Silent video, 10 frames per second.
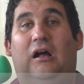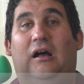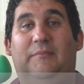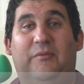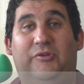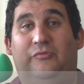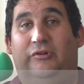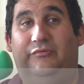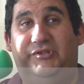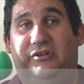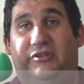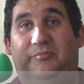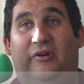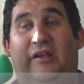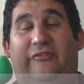Uh, maybe you want to restart the
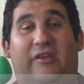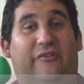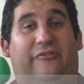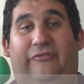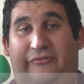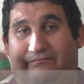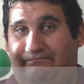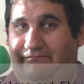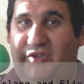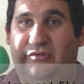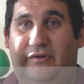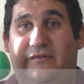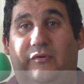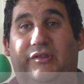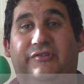process. You can do
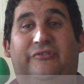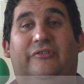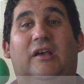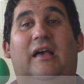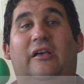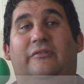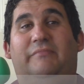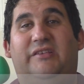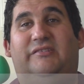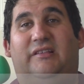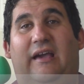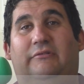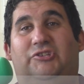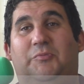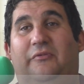anything you want. This is basically how
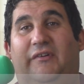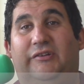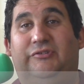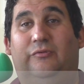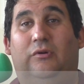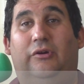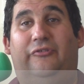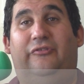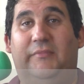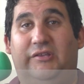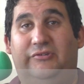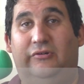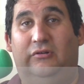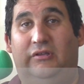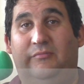a supervisor works
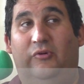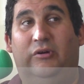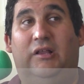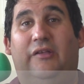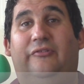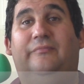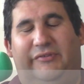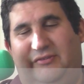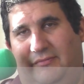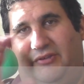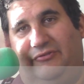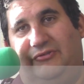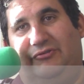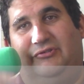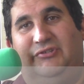internally, more or less, with some
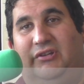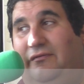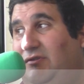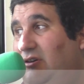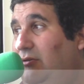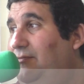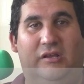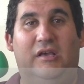external stuff too.